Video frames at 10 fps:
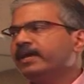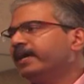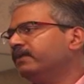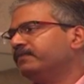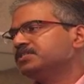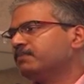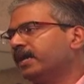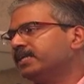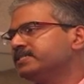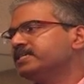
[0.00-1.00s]
And if it's
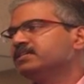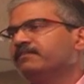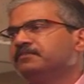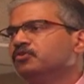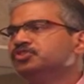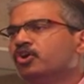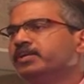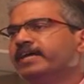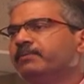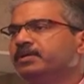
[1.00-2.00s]
mild disease, you have no joint
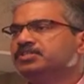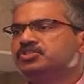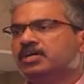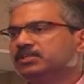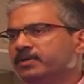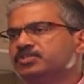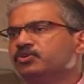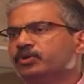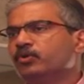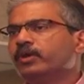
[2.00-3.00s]
damage. Otherwise, you're
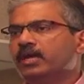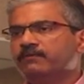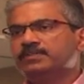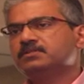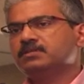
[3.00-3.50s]
doing okay with.